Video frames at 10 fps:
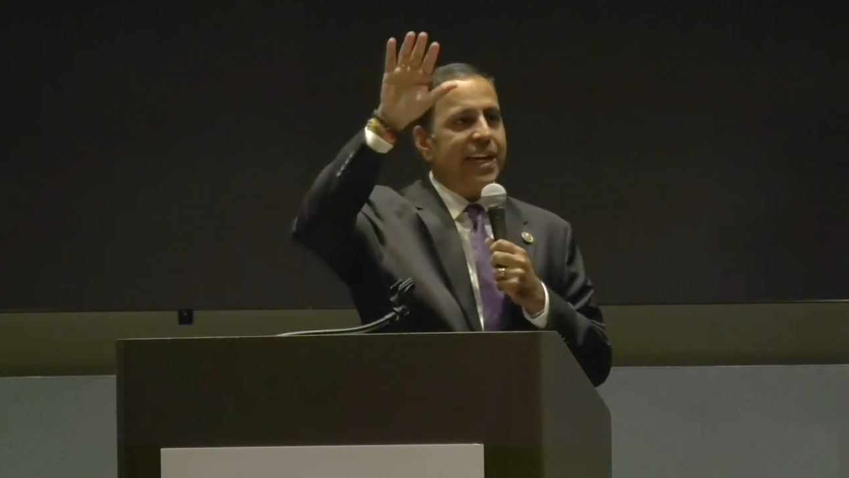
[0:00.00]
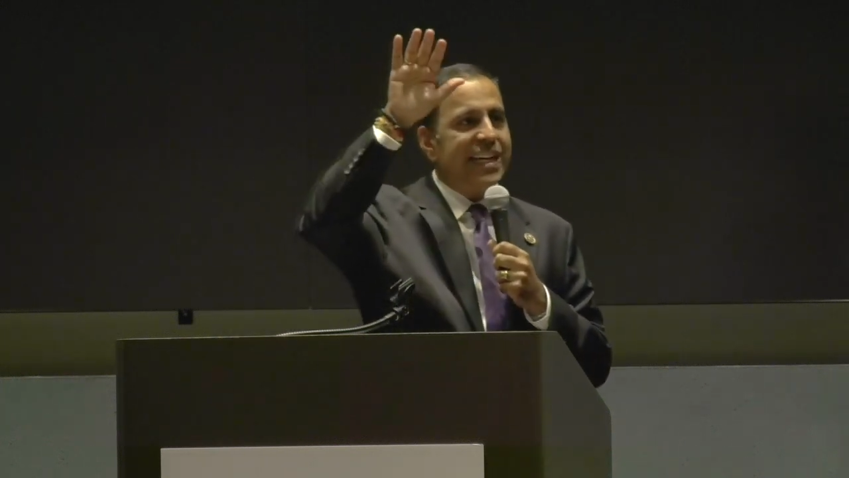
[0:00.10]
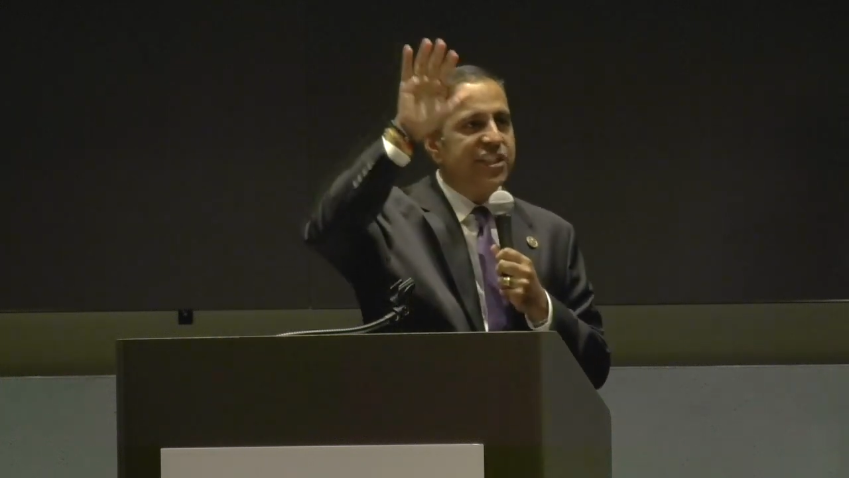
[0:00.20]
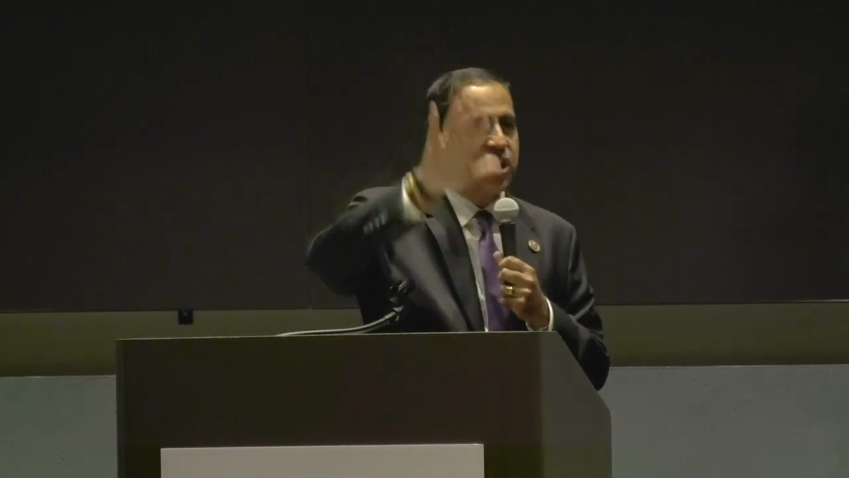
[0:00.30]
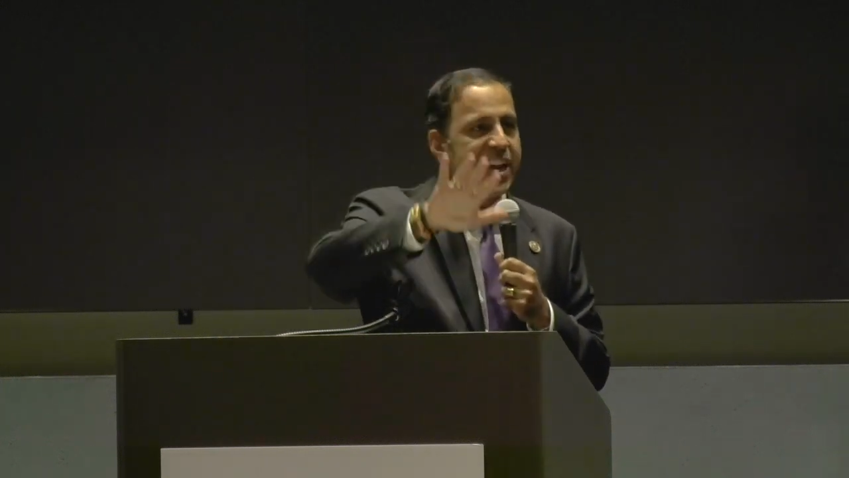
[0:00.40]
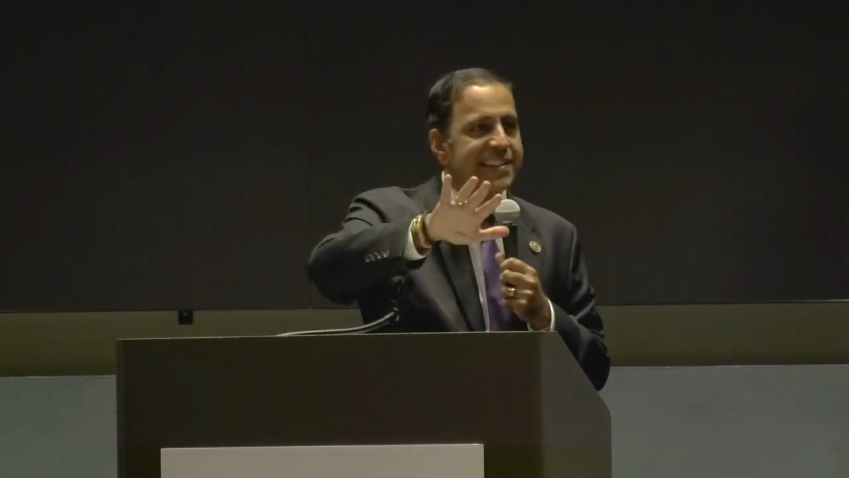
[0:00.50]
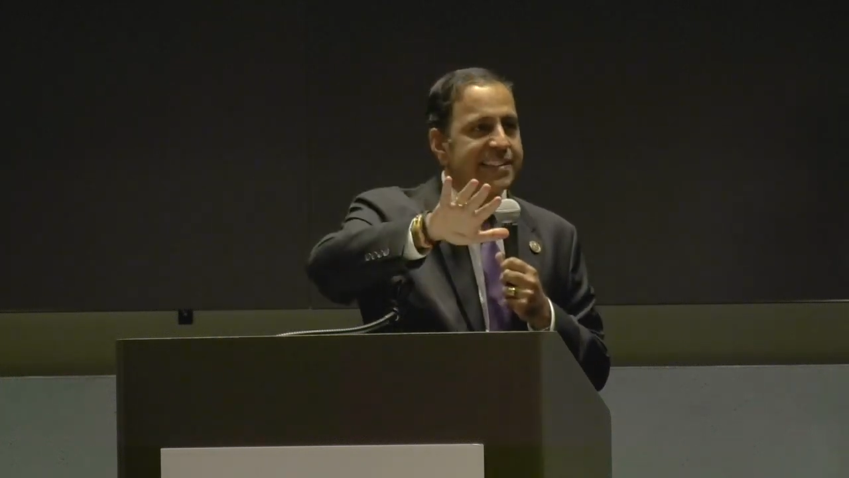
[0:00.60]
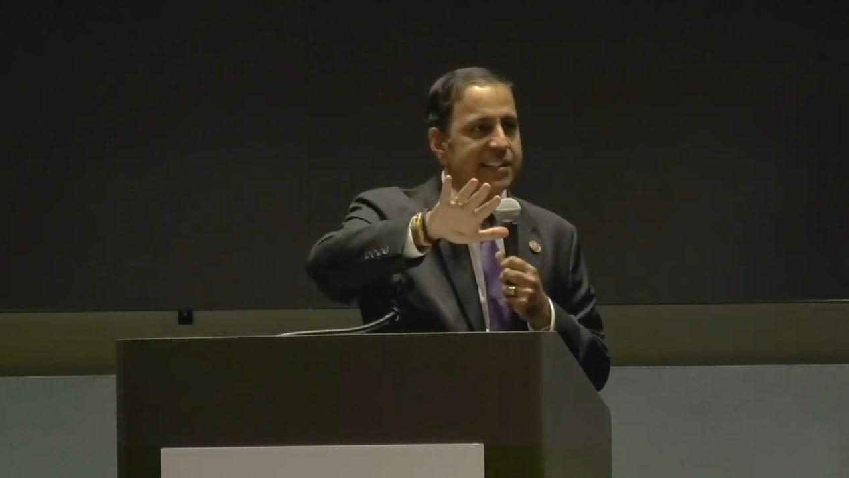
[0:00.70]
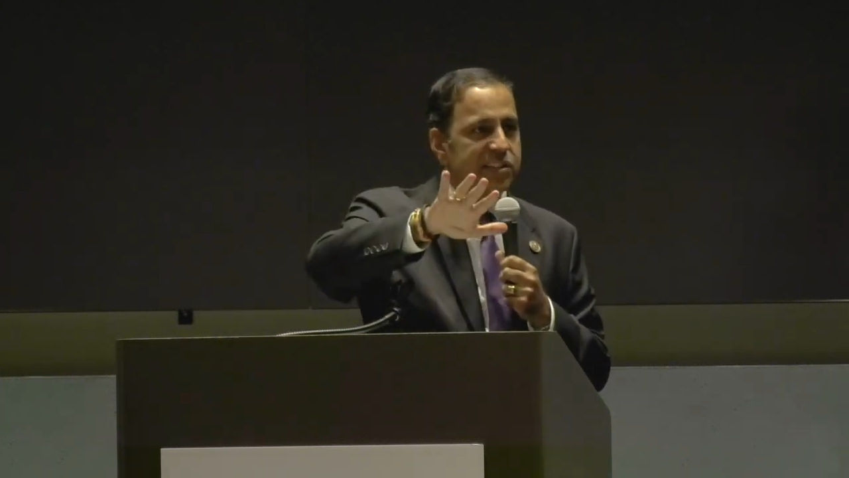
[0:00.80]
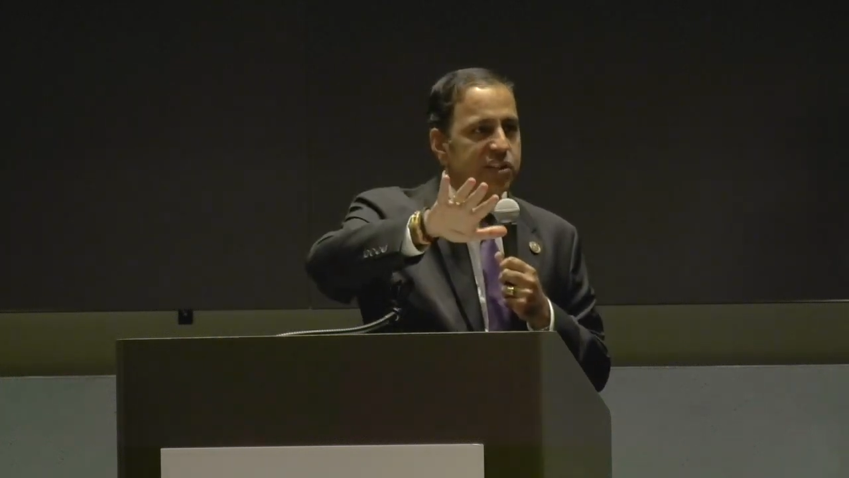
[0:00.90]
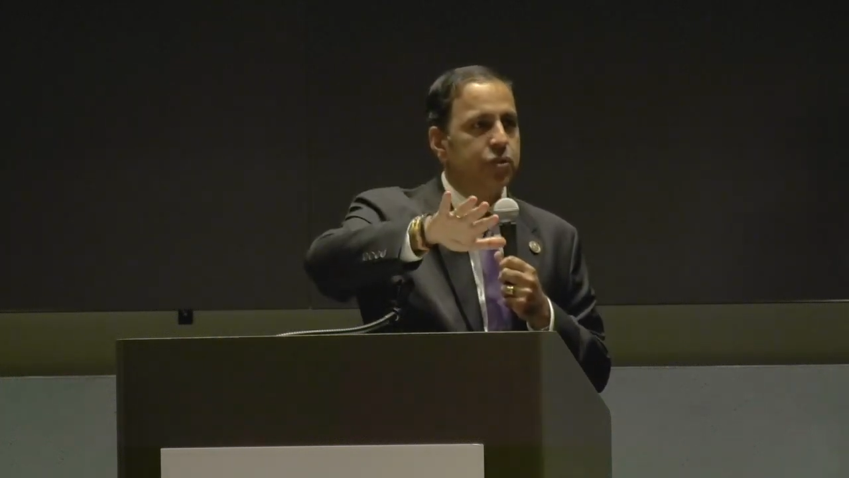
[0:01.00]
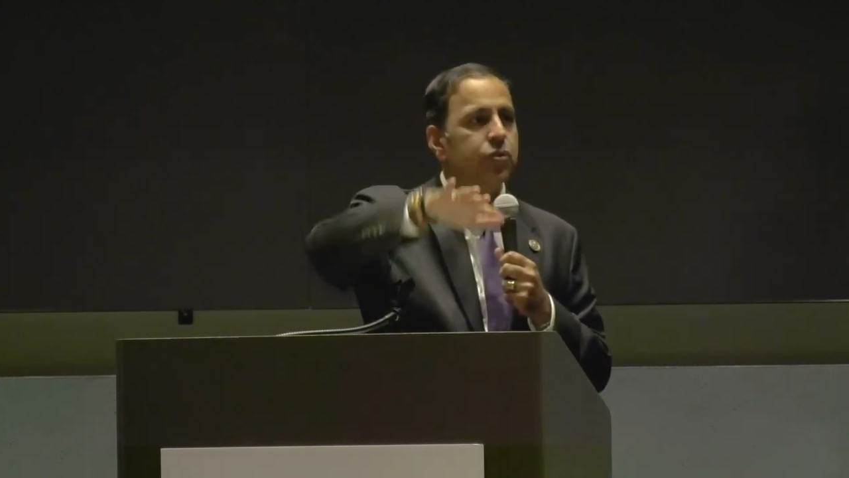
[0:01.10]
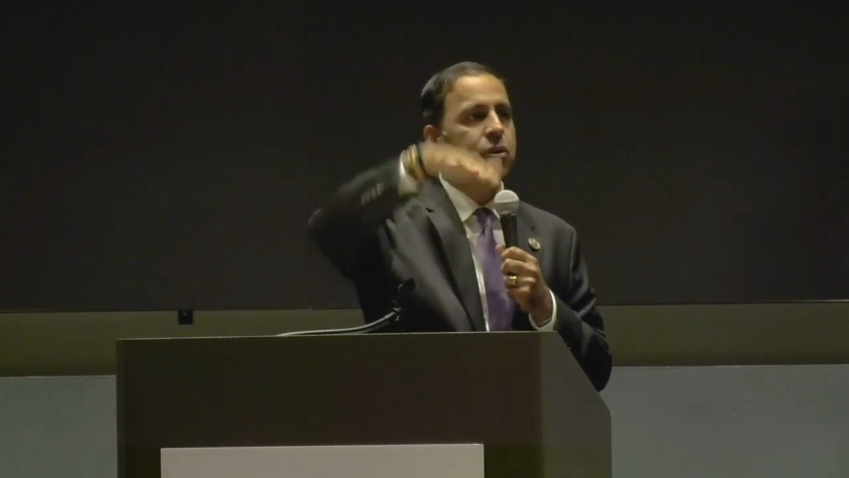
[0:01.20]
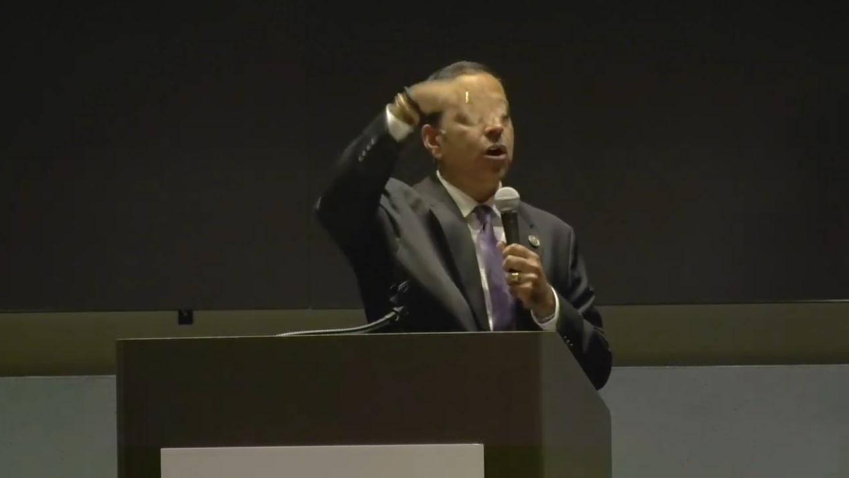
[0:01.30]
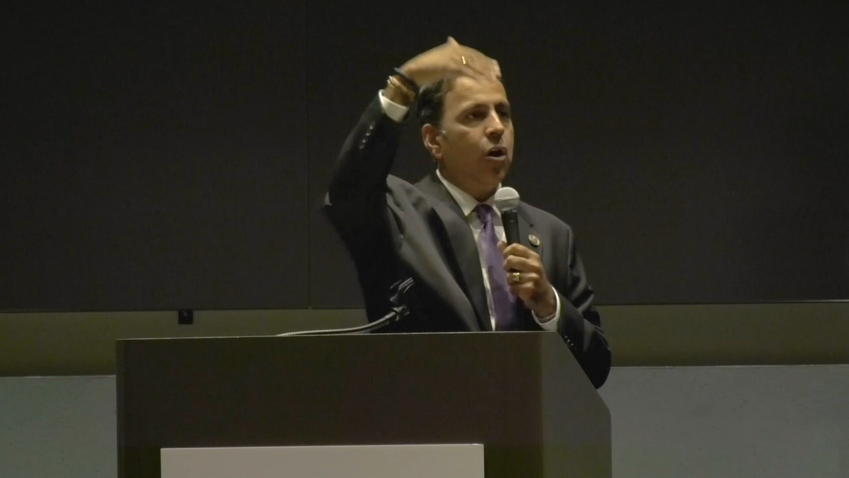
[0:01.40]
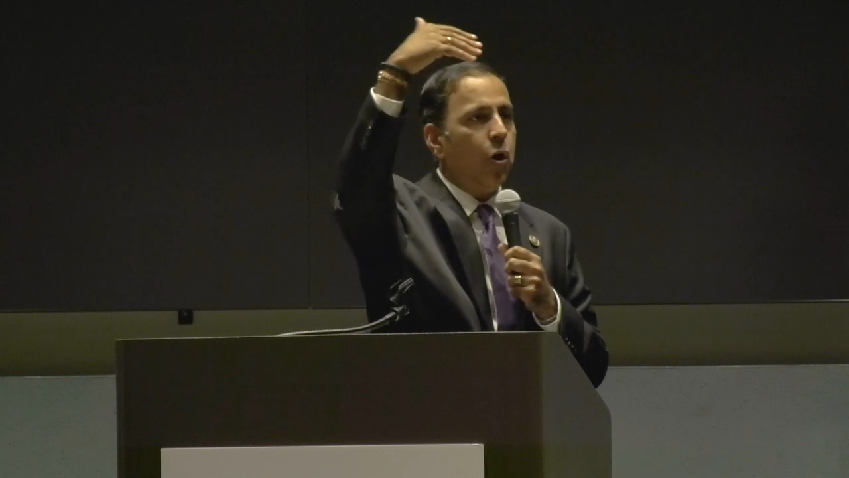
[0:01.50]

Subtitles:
adjacent to